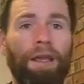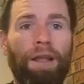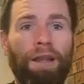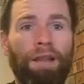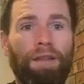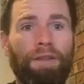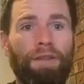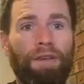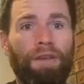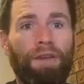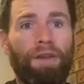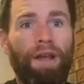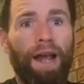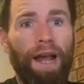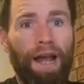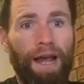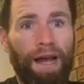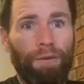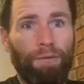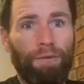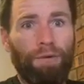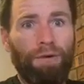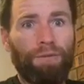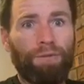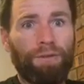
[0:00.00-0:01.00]
the
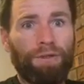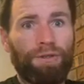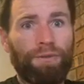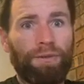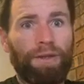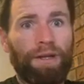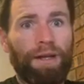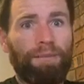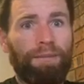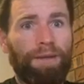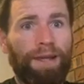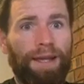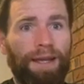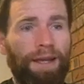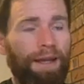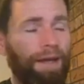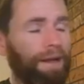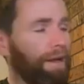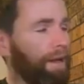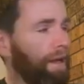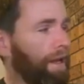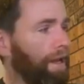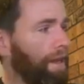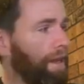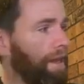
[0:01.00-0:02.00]
RWOD, which will come
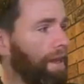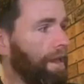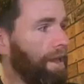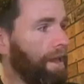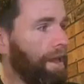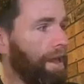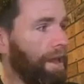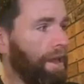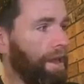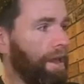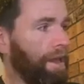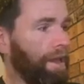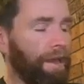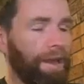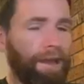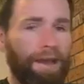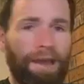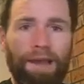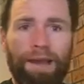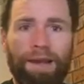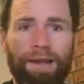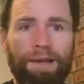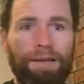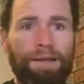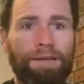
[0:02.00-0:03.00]
later, and
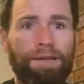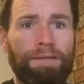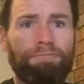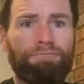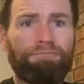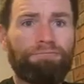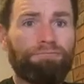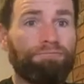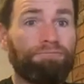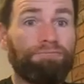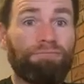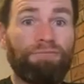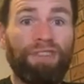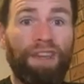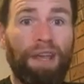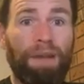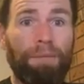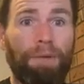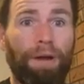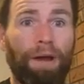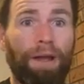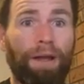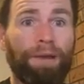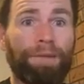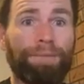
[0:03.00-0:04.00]
then fan
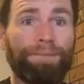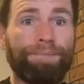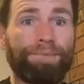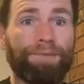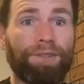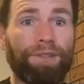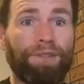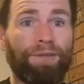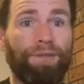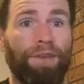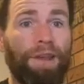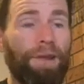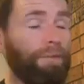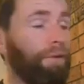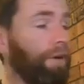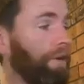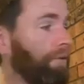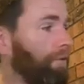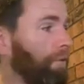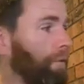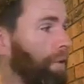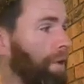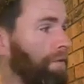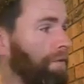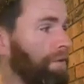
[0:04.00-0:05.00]
bike. Just fan bike
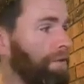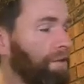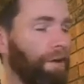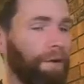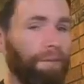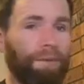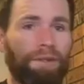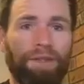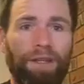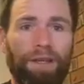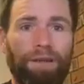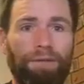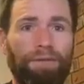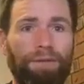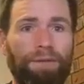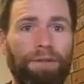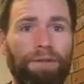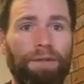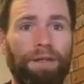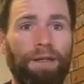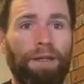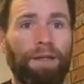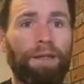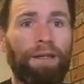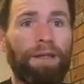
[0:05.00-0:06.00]
for whatever time was left
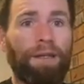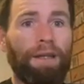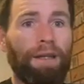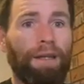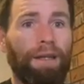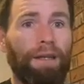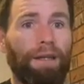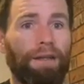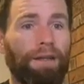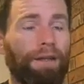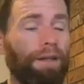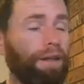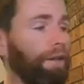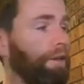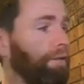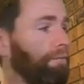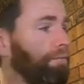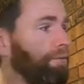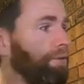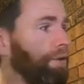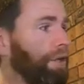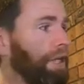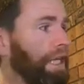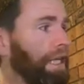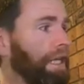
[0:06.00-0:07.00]
in a
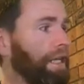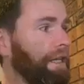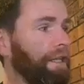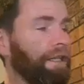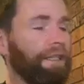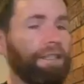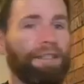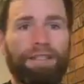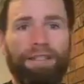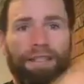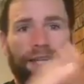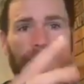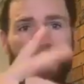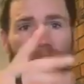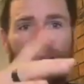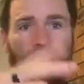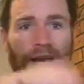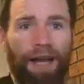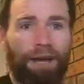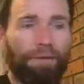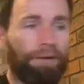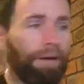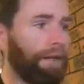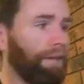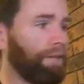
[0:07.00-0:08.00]
pretty steady
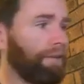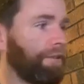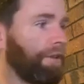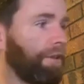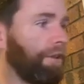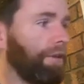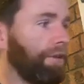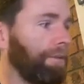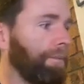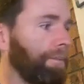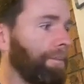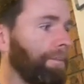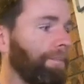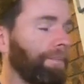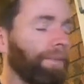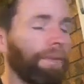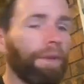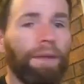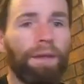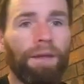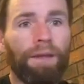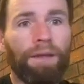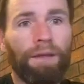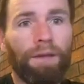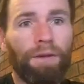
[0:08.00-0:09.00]
heart rate. So
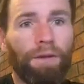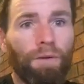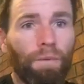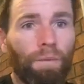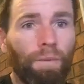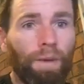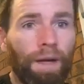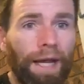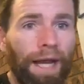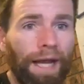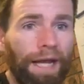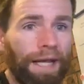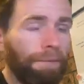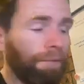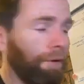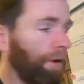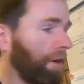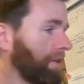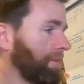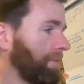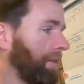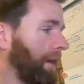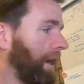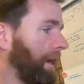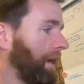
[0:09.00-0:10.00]
180
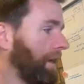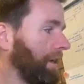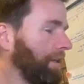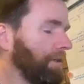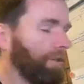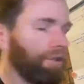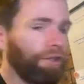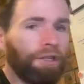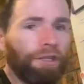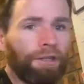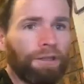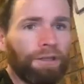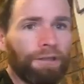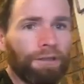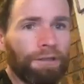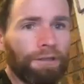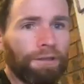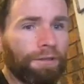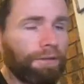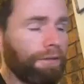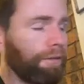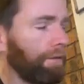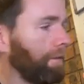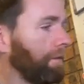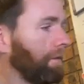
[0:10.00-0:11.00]
minus my age.
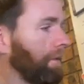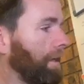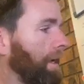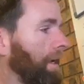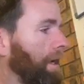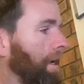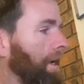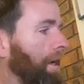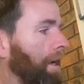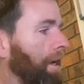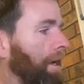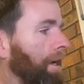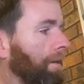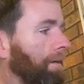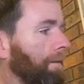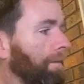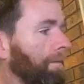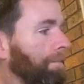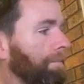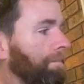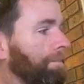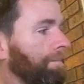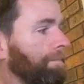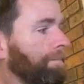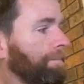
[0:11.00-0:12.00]

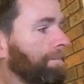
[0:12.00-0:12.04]
So